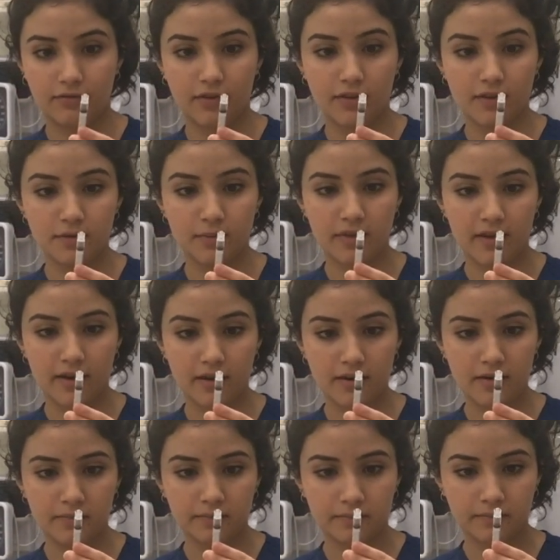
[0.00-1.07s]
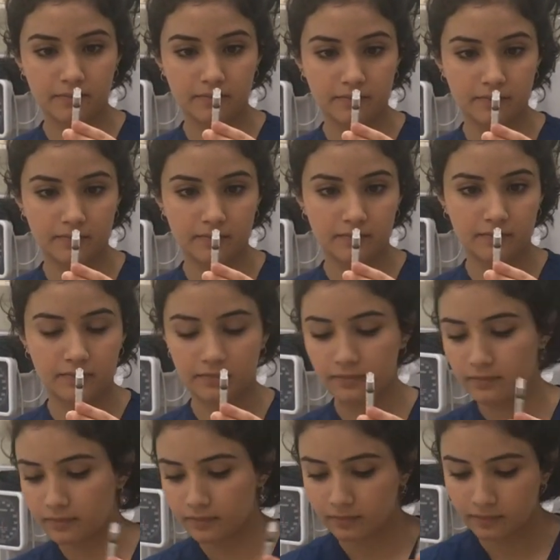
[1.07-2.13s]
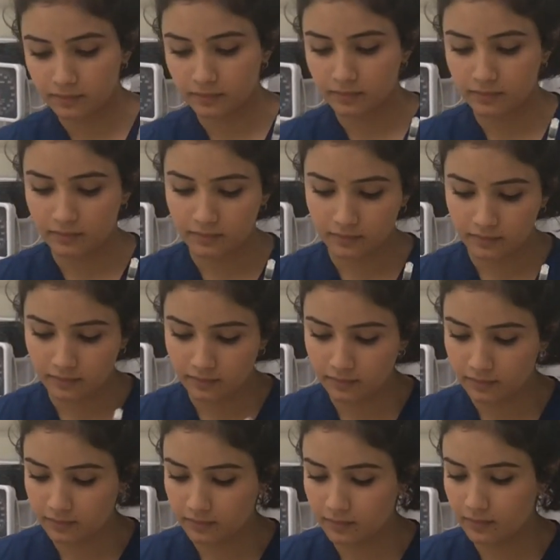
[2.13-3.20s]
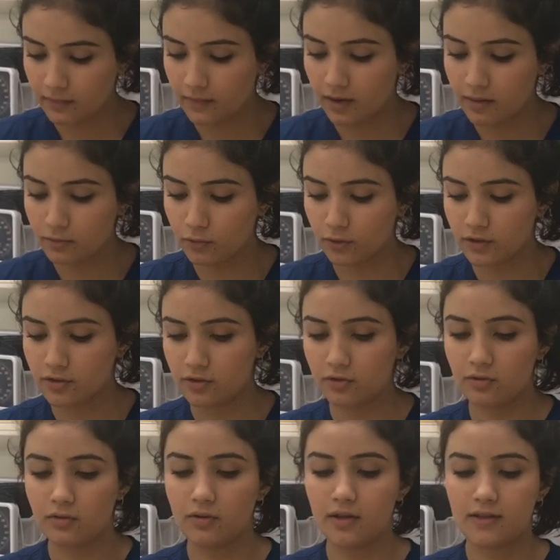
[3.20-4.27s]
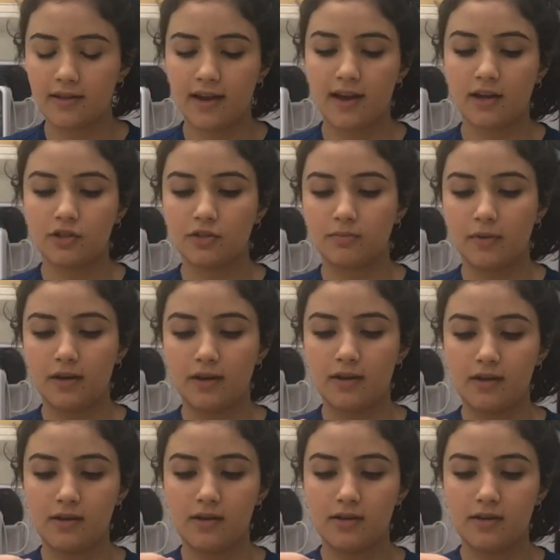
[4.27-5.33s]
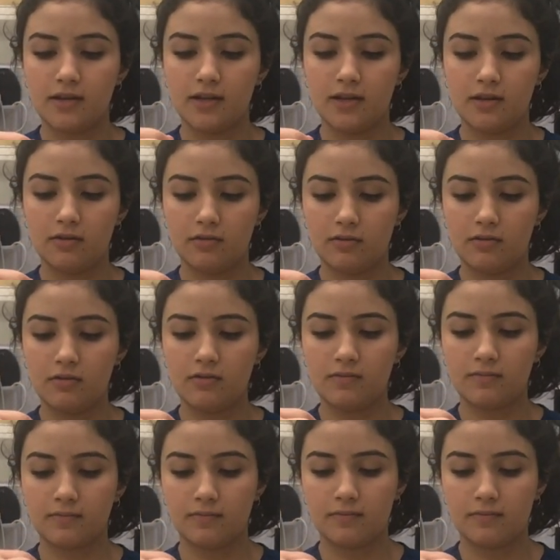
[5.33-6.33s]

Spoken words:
fill this with air. I'm going to attach my needle.